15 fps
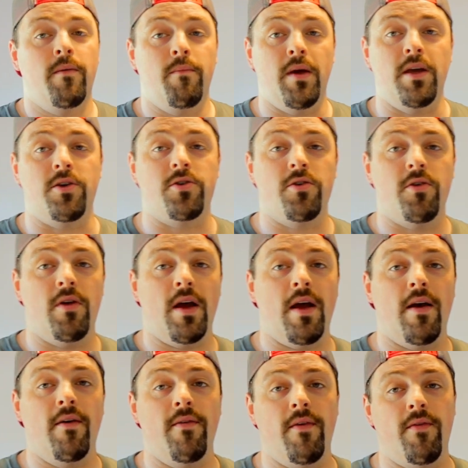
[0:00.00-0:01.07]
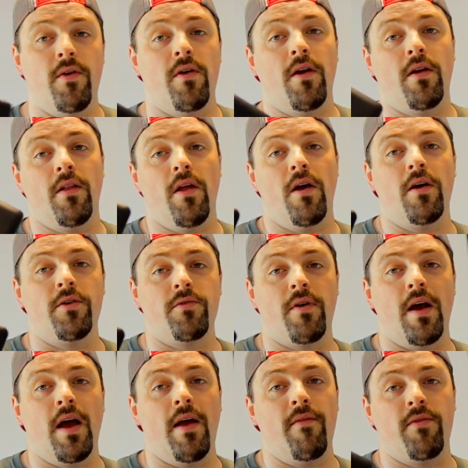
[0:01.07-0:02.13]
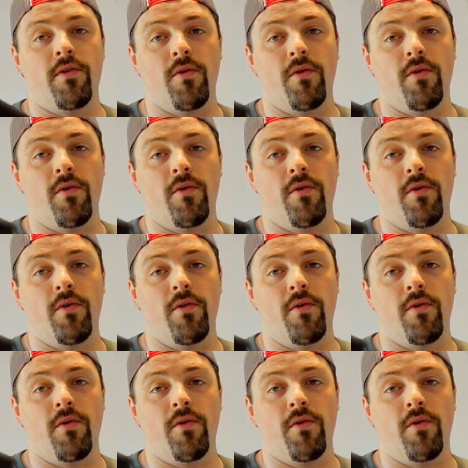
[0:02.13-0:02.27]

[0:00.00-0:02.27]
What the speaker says: make sure you have, if you're on long drives